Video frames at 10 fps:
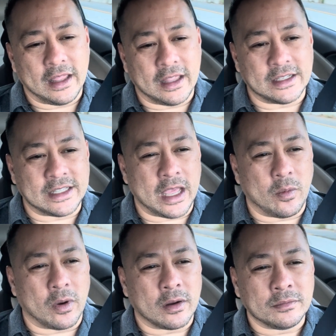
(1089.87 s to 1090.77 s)
as they
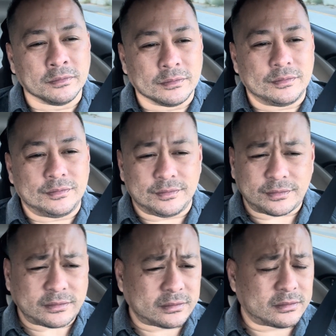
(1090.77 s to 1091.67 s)
were.
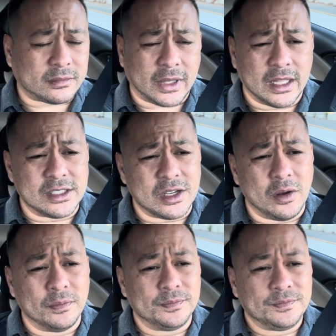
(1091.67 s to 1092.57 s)
So,
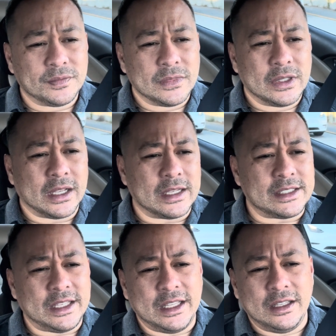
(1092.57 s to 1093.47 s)

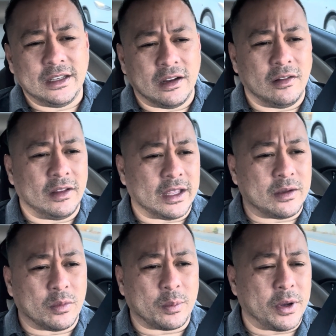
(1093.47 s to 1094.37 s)
like,
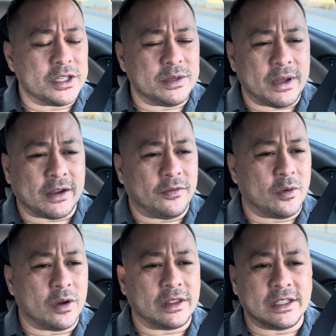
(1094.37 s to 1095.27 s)
we're punching back and forth.